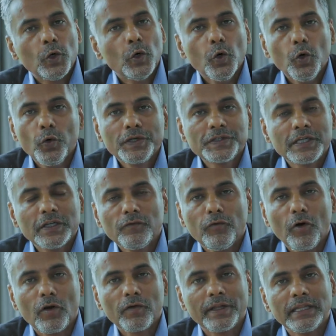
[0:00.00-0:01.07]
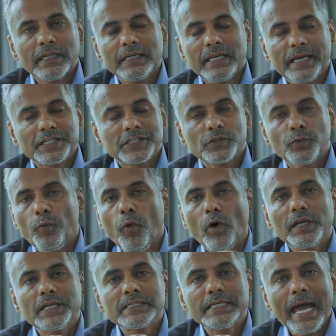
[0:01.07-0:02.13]
Who is involved in the text?
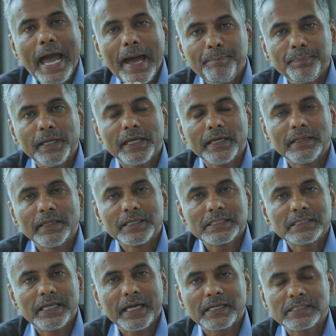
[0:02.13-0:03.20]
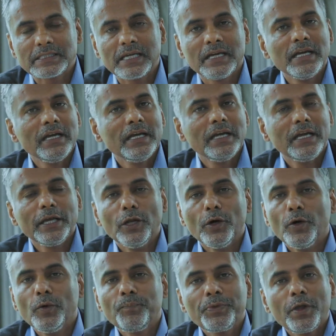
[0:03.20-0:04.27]
What is happening in this text?
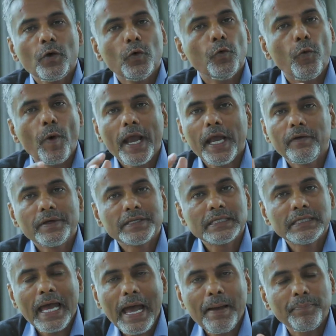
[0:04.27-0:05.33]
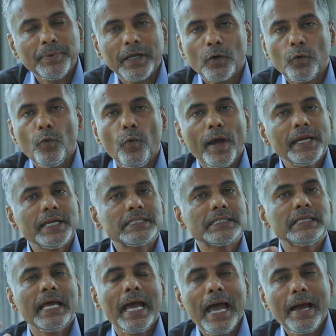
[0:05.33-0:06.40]
Where is it happening? When is
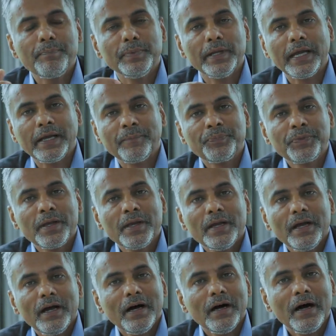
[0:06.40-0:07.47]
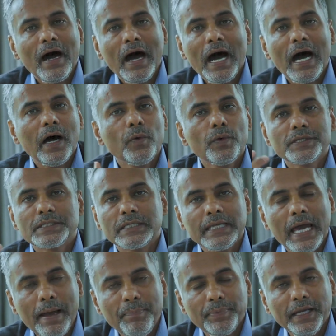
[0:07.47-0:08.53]
it happening? How is it
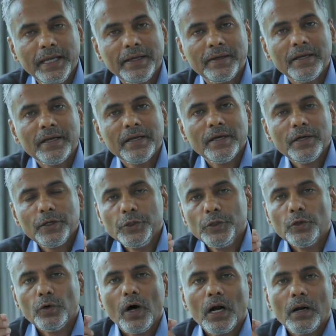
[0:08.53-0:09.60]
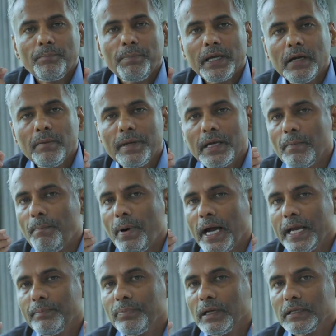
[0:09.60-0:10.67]
happening? You are becoming a
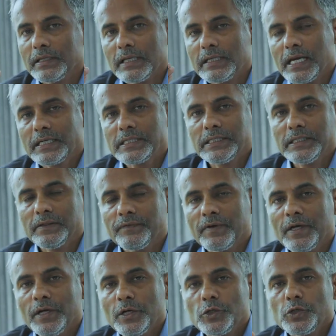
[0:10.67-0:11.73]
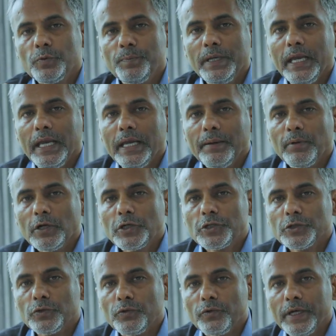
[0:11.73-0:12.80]
Bible detective to be able
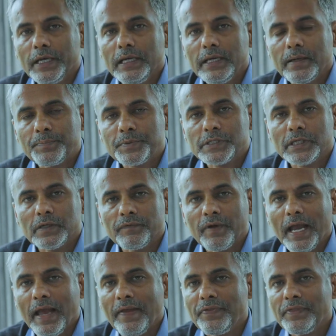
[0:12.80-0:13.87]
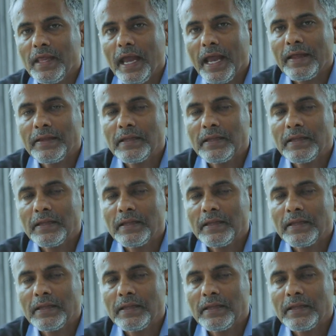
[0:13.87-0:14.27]
to really observe. And